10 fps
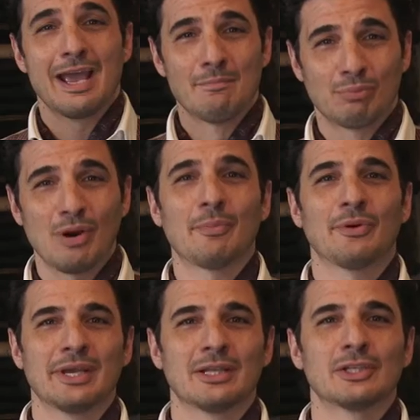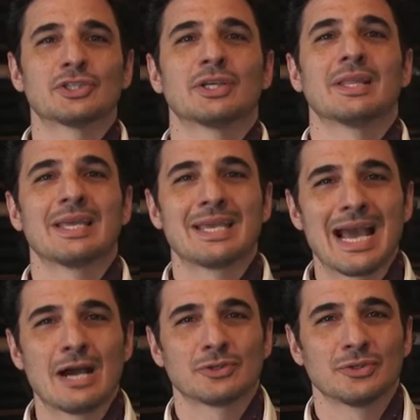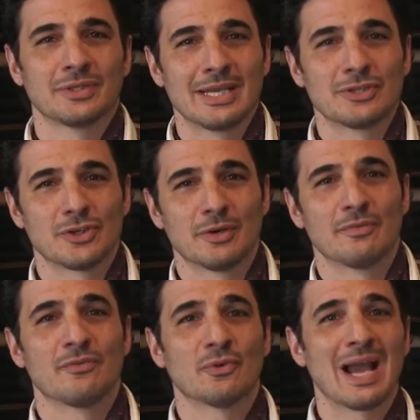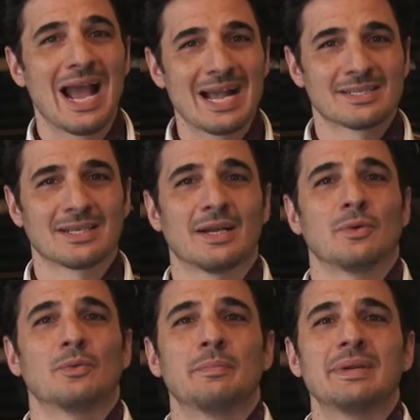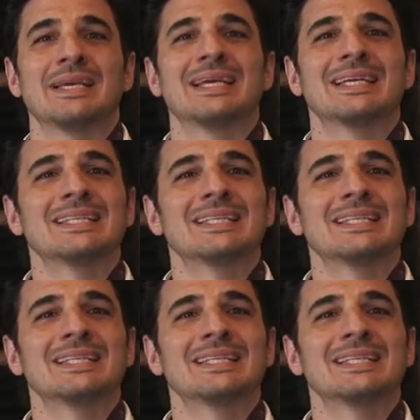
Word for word: In proper English, the casual day term for ascot would be